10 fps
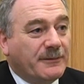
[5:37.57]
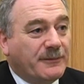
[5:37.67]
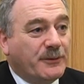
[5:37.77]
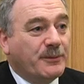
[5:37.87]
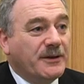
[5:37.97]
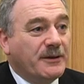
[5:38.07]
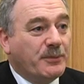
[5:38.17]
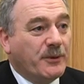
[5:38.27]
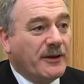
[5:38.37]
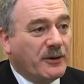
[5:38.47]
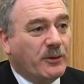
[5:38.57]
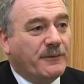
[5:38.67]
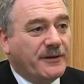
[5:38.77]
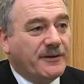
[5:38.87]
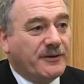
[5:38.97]
for me and put their
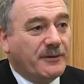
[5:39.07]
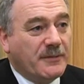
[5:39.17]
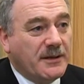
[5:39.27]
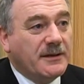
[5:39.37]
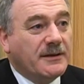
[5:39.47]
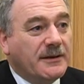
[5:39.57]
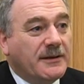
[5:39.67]
confidence in me